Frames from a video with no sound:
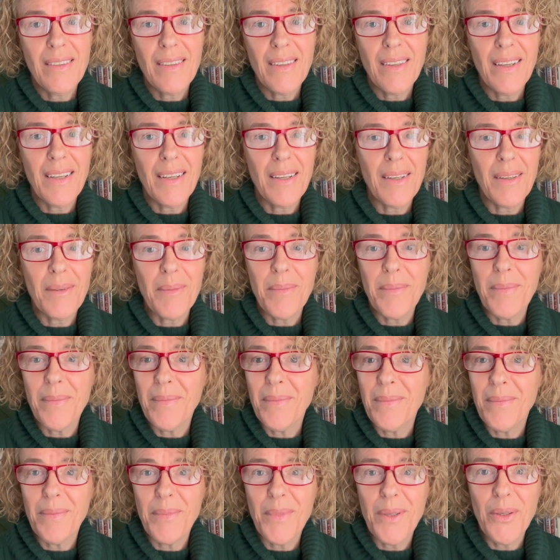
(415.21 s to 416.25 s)
Um,
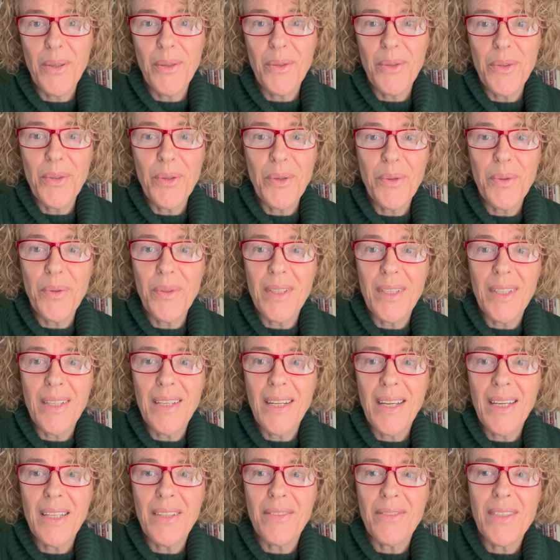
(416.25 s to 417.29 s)
we all know that a
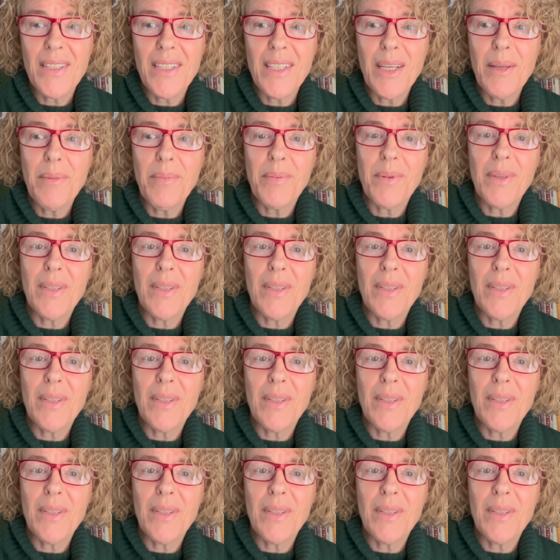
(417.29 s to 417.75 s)
lack of sleep